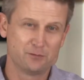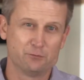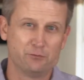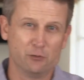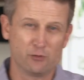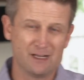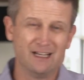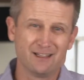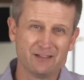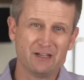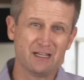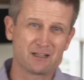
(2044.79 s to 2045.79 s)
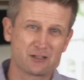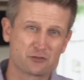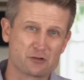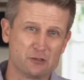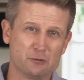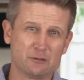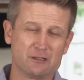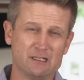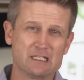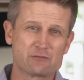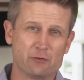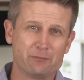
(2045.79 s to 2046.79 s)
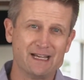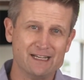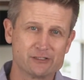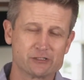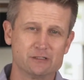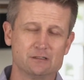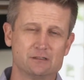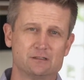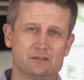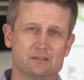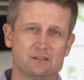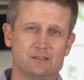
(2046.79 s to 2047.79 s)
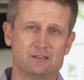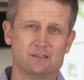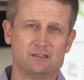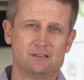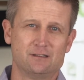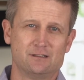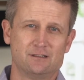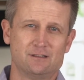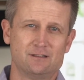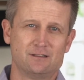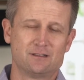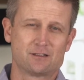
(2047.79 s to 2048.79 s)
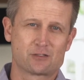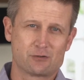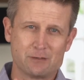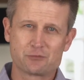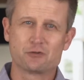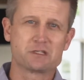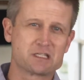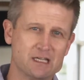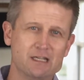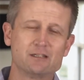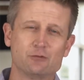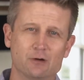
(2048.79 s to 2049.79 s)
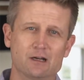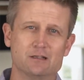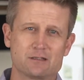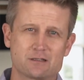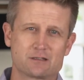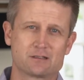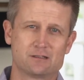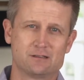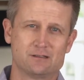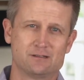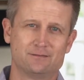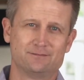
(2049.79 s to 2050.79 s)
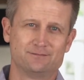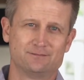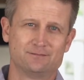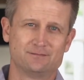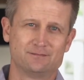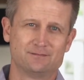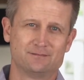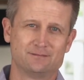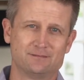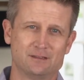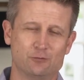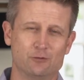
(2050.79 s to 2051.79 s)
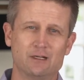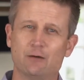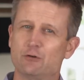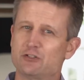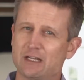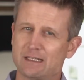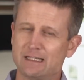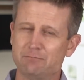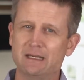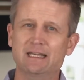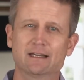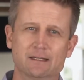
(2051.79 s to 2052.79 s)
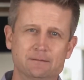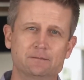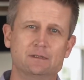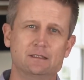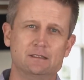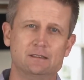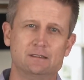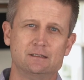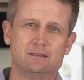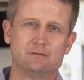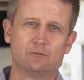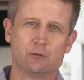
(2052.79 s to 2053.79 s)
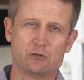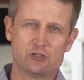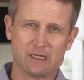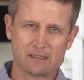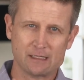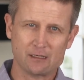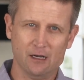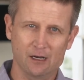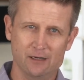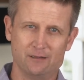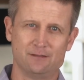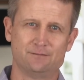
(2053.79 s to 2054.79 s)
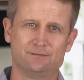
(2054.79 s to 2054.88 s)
but when i live out of control and lustful passion scripture is saying to us we're not rejecting man, we're rejecting God.